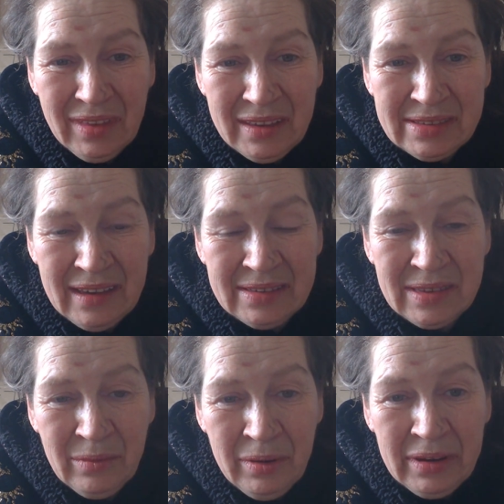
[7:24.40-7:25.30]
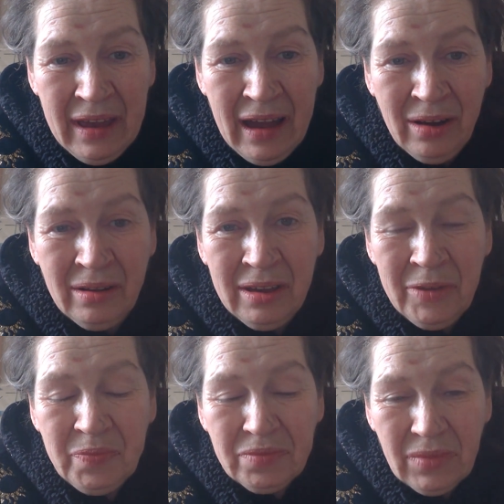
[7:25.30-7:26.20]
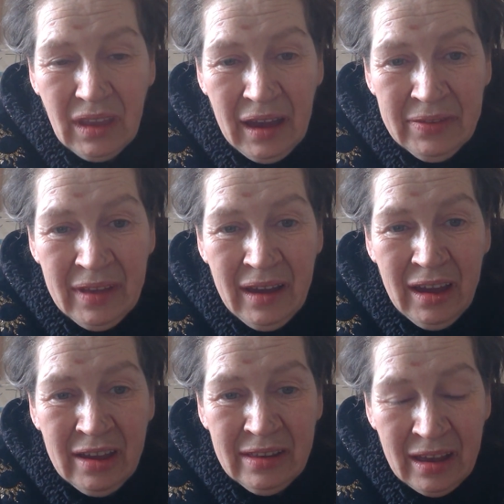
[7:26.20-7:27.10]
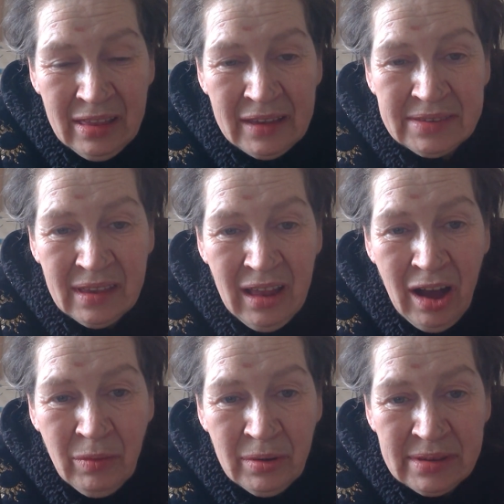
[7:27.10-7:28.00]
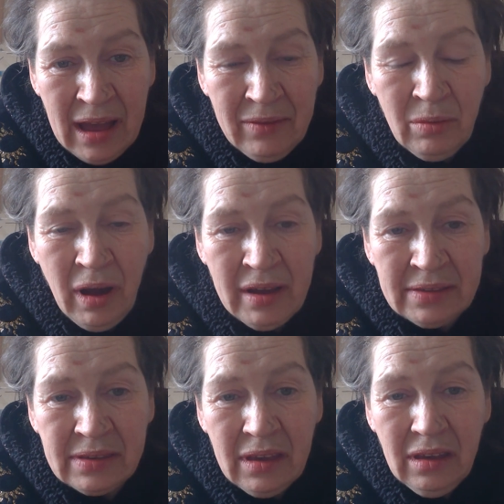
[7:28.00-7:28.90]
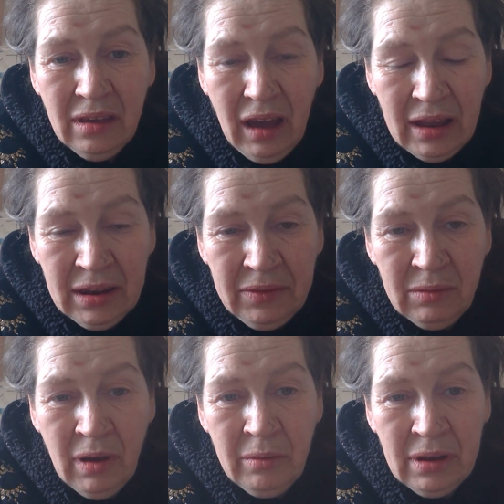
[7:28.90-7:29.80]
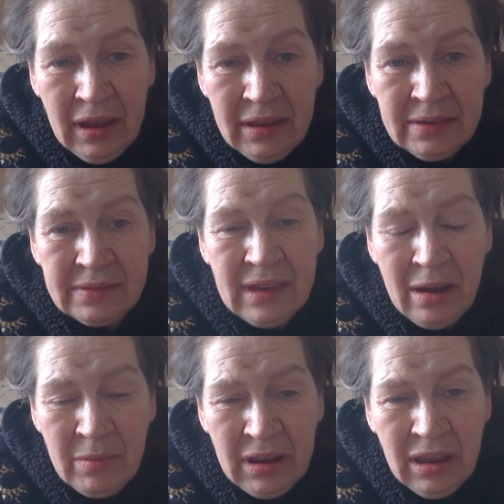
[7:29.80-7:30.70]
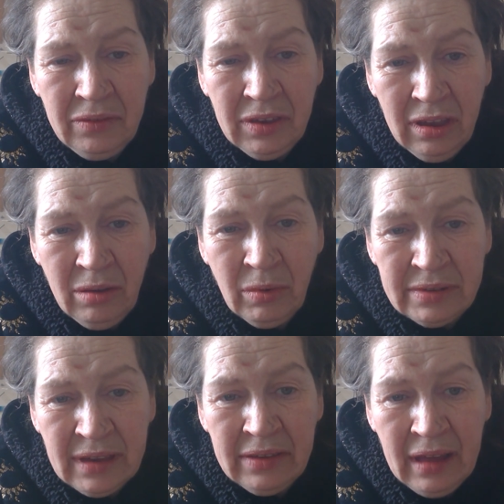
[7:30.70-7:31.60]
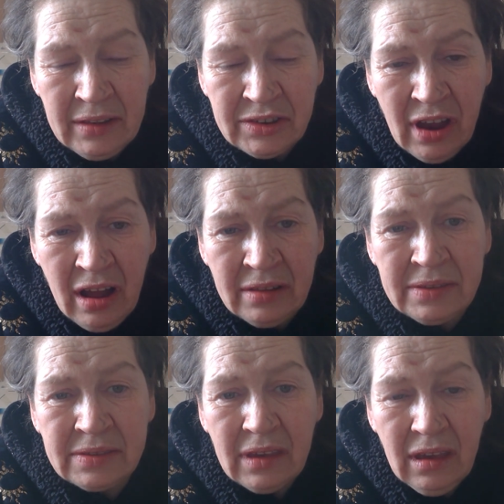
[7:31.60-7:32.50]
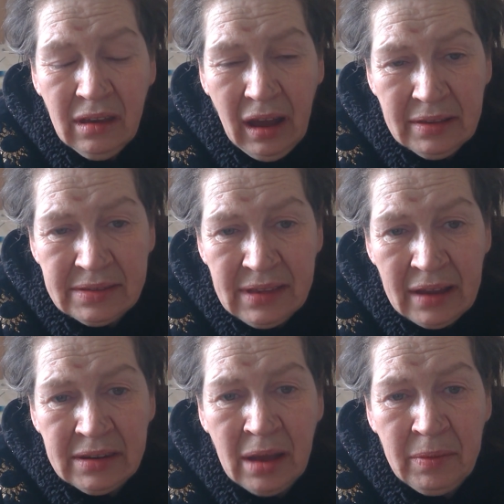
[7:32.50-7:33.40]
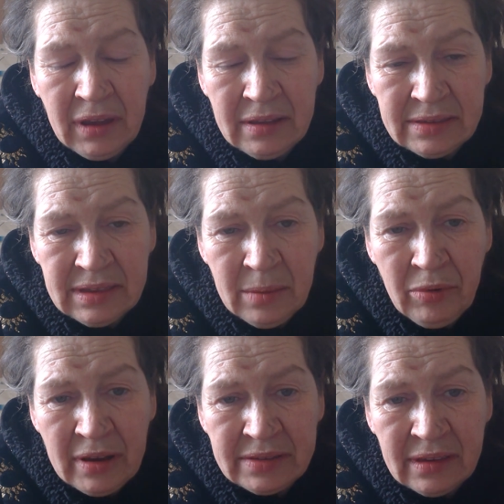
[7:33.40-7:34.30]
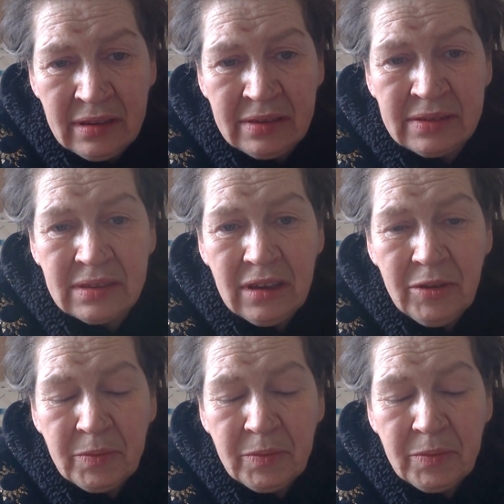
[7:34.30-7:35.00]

It says that we're in hell, and unless Allah wills otherwise. And if you were released, how many of you would take that chance and stand up against the oppressors